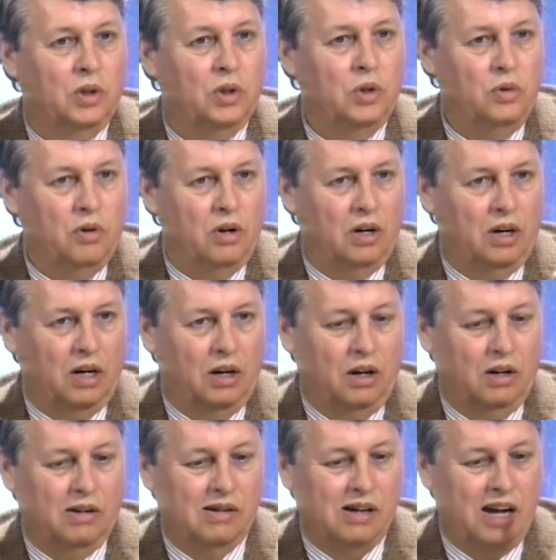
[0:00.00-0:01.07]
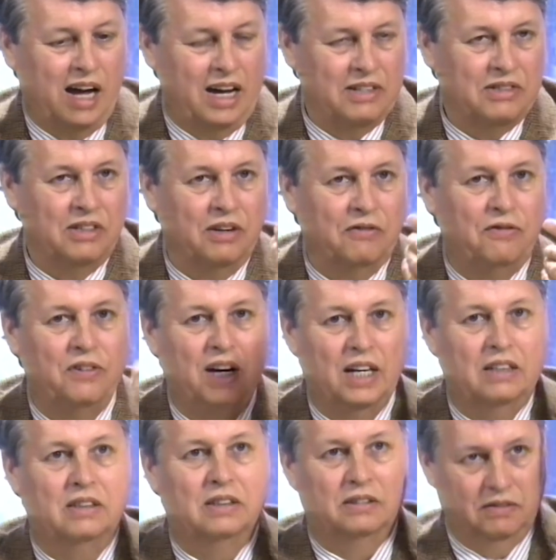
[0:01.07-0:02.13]
who has an
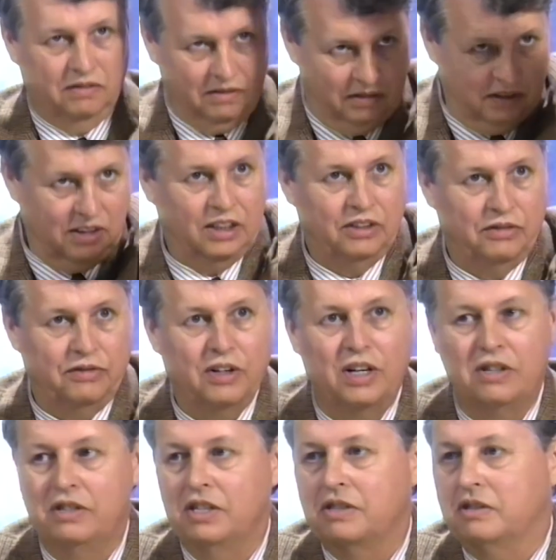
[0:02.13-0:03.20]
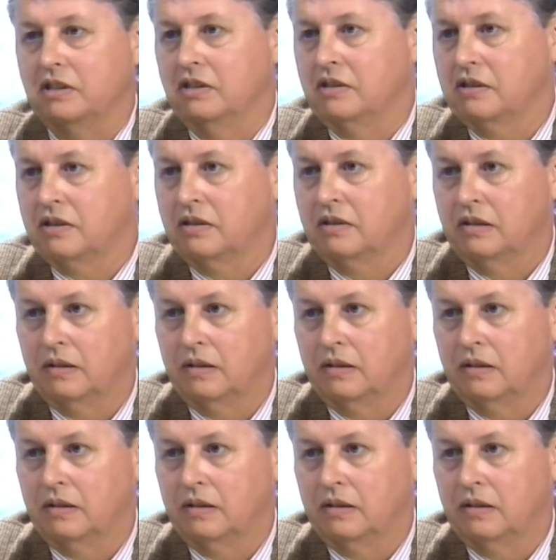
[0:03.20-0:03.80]
effect in the far distance.